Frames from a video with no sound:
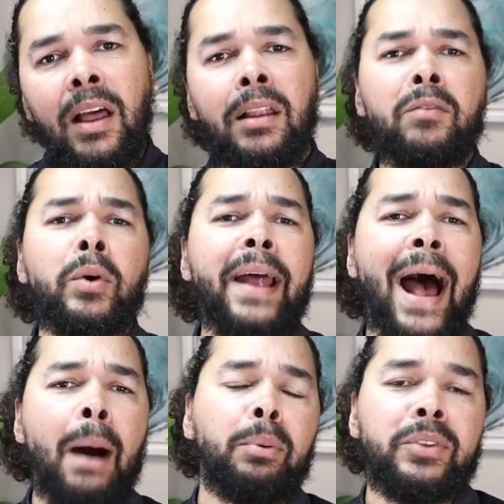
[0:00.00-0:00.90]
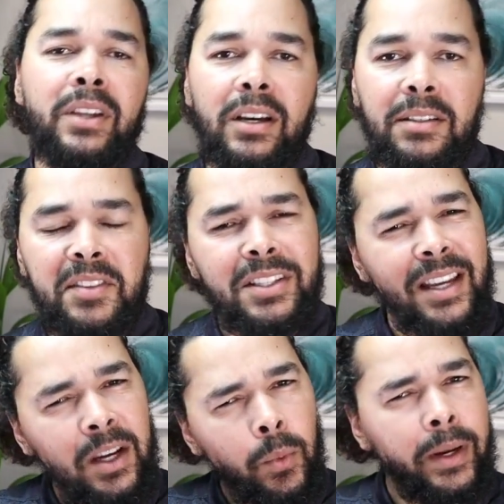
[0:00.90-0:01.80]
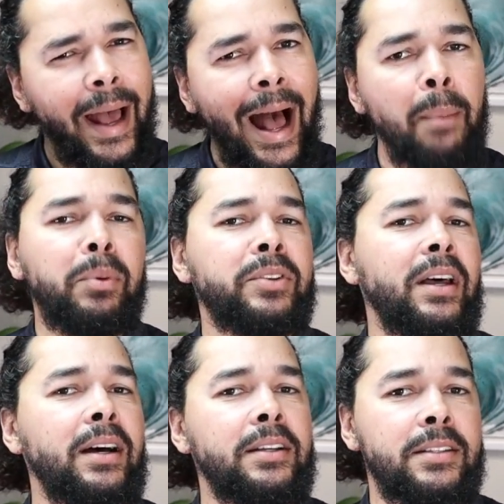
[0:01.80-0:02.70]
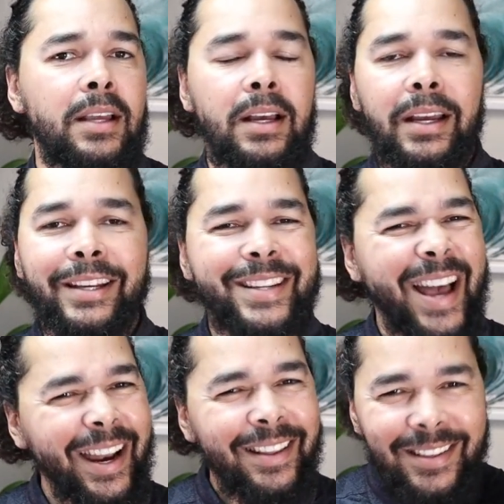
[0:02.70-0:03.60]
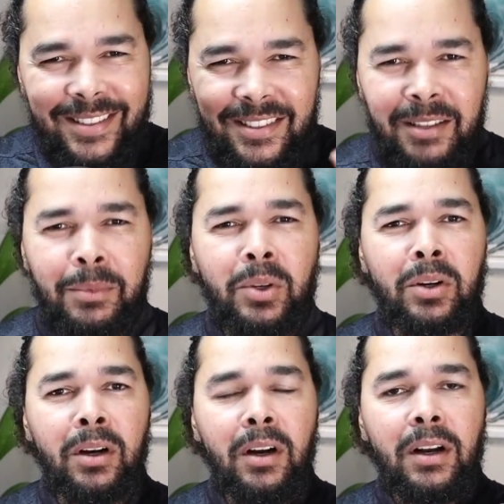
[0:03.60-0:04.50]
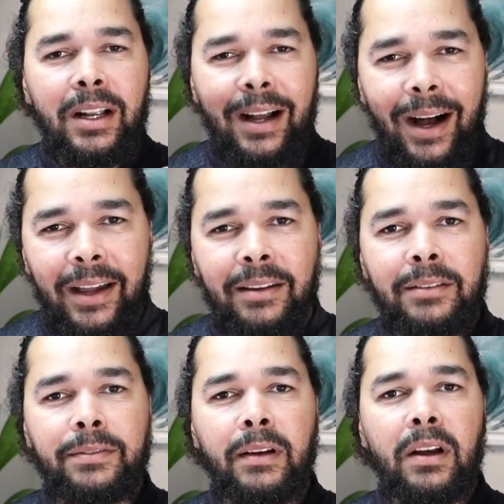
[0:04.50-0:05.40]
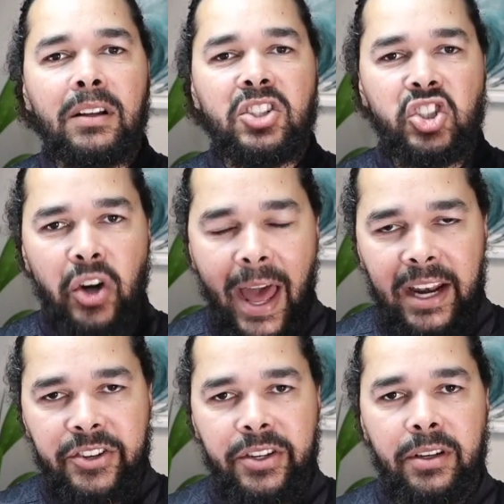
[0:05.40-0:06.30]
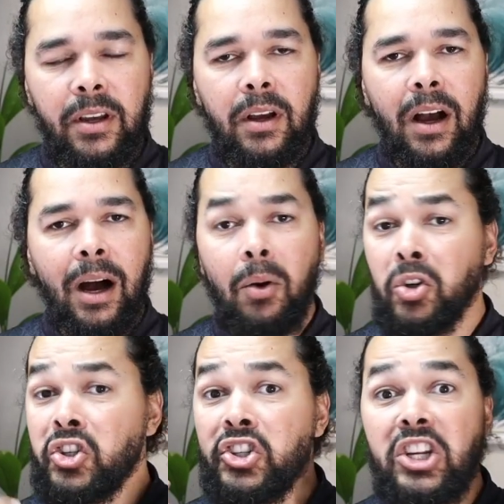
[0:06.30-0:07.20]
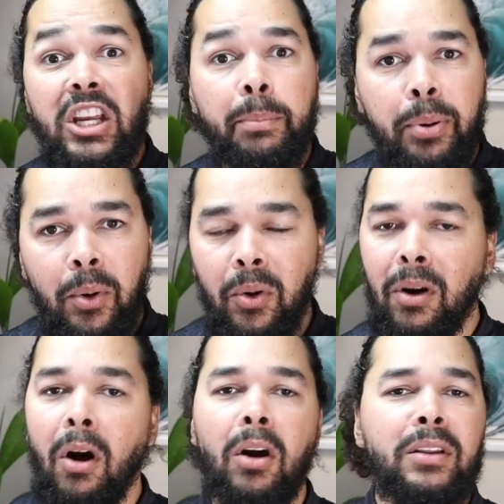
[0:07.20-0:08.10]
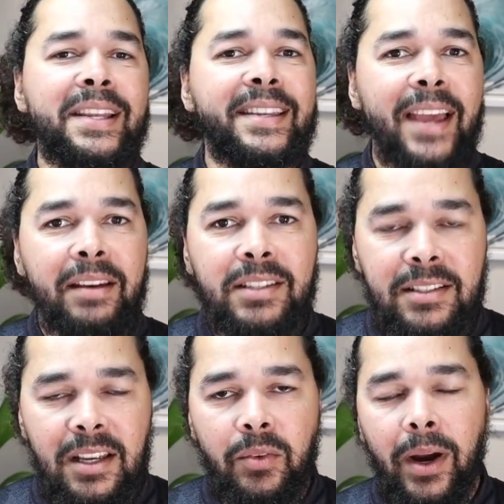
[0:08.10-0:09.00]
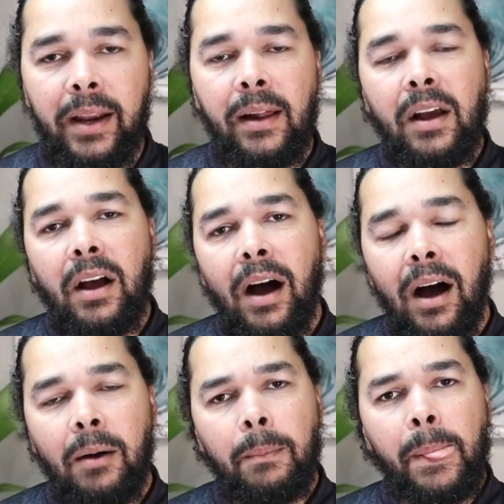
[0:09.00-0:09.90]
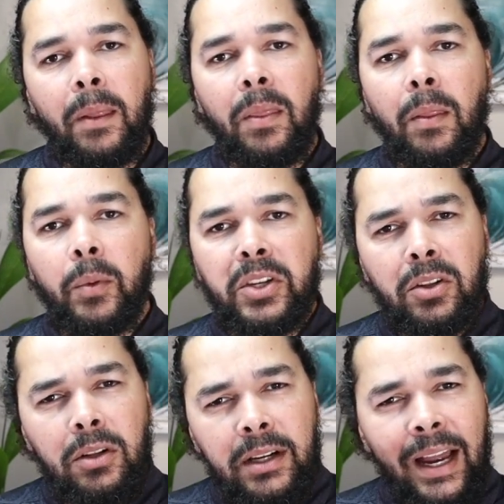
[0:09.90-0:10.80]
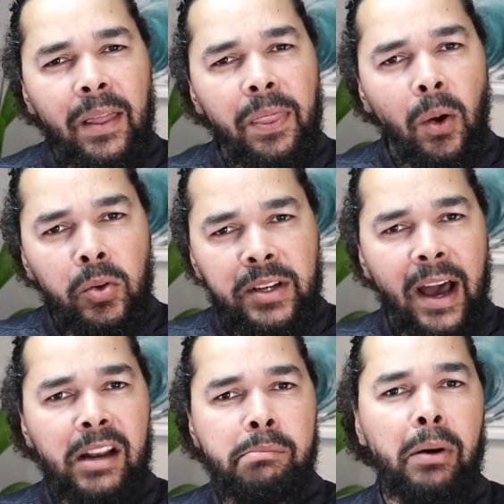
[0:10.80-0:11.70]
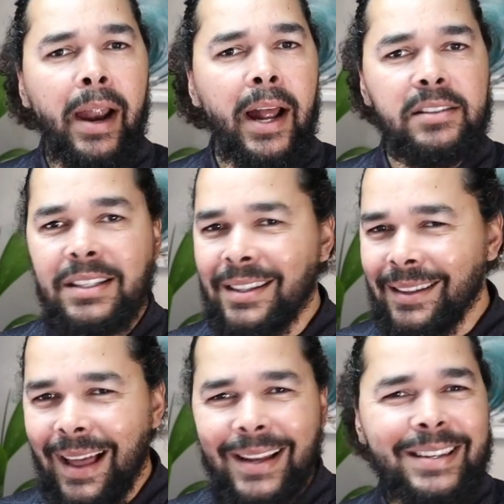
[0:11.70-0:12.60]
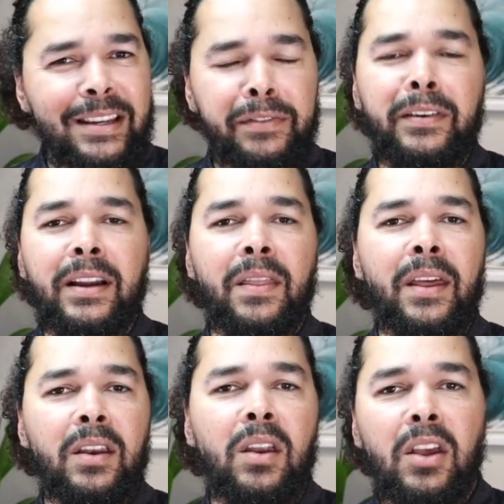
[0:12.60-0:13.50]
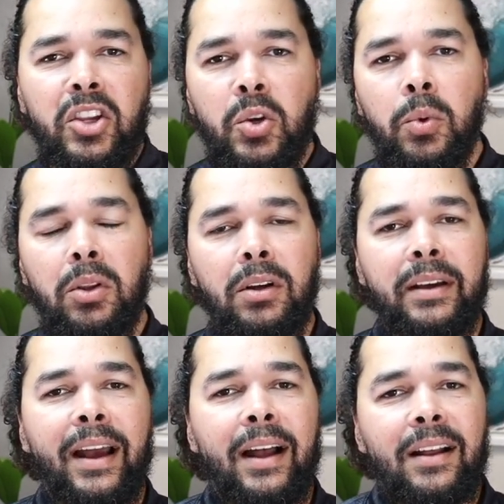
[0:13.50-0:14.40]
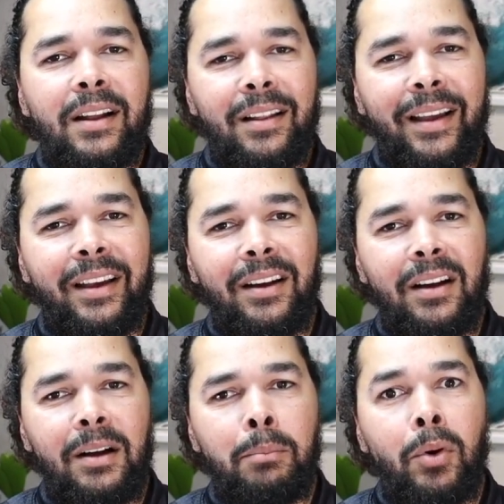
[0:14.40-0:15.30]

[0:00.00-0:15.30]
I love what Apple does. If you take what Apple does, it's kind of the similar kind of strategy, or Jeep or Harley Davidson, right? When you look at those kind of brands, it's a lot different than you will look at like a